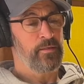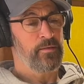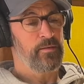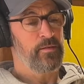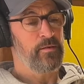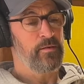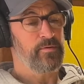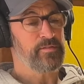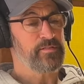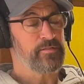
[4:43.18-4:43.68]
you
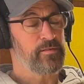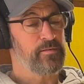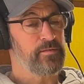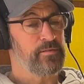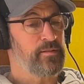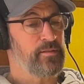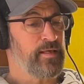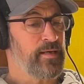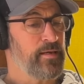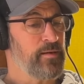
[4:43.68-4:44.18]
know, we
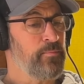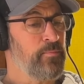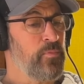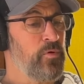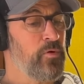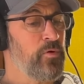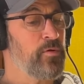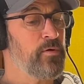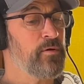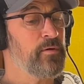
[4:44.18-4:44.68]
started thinking
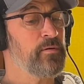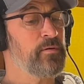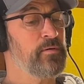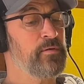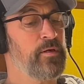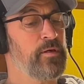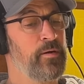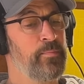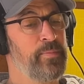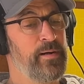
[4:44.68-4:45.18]

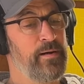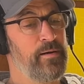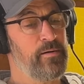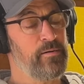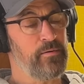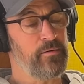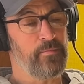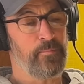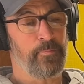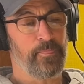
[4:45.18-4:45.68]
more
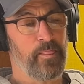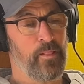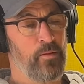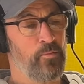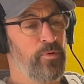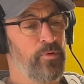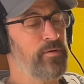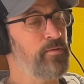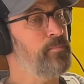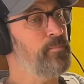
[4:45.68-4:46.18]
about
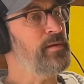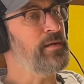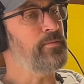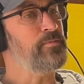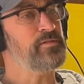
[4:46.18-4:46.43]
where the meat